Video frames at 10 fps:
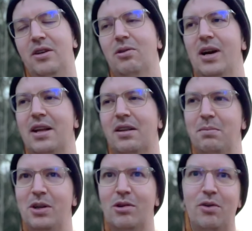you get a
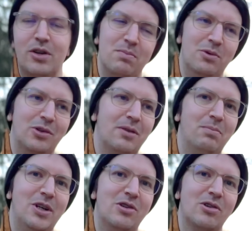bit of a smoother
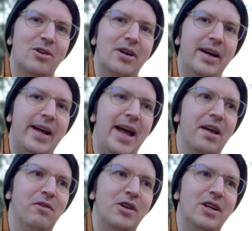picture and
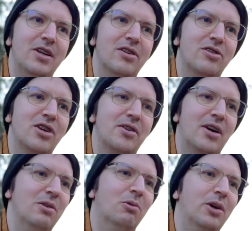I think it's
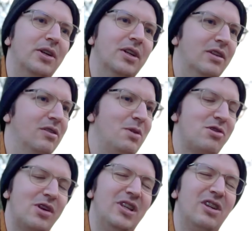generally worth it,
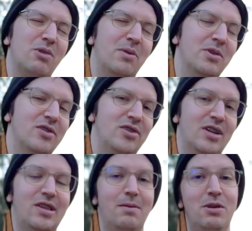especially this one, which is
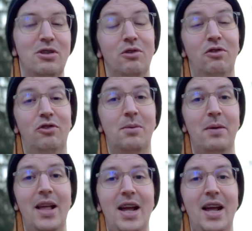just a piece of foam.